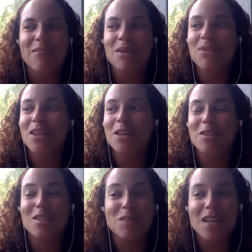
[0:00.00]
even though
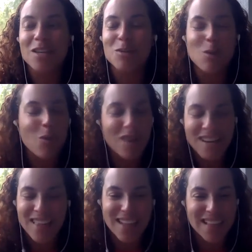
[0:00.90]
sometimes we want
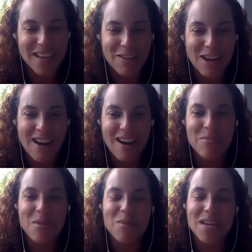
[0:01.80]
to think that we are,
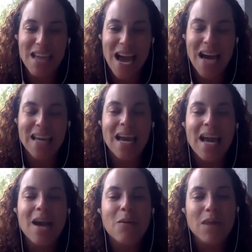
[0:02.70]
but we're not.
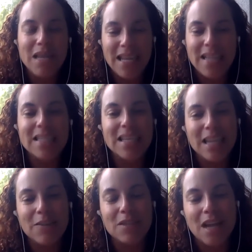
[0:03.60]
We need to
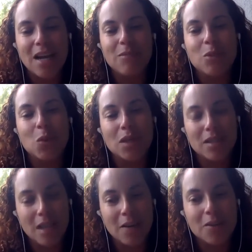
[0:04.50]
give time to
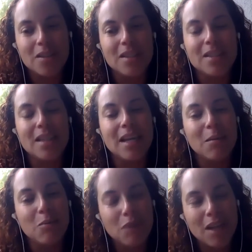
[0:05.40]
ourselves to take a
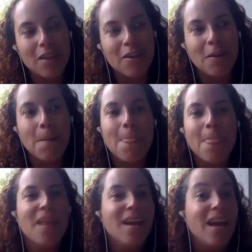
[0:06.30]
breather.
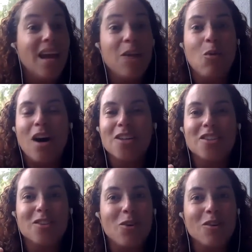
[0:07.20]
Hey, watch
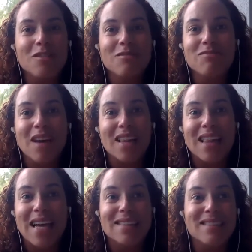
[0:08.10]
all
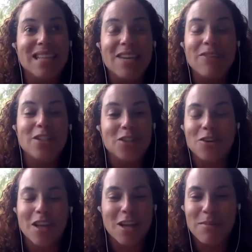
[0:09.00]
that TV
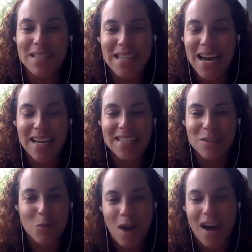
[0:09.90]
show that you've been dying to
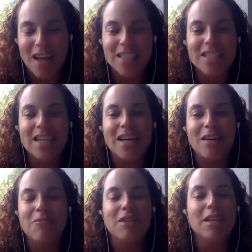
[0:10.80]
watch.
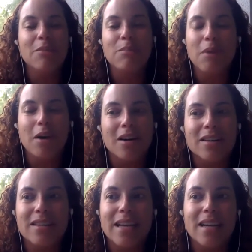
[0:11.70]
Read a book.
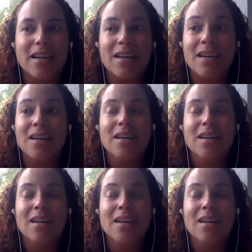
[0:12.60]
Take a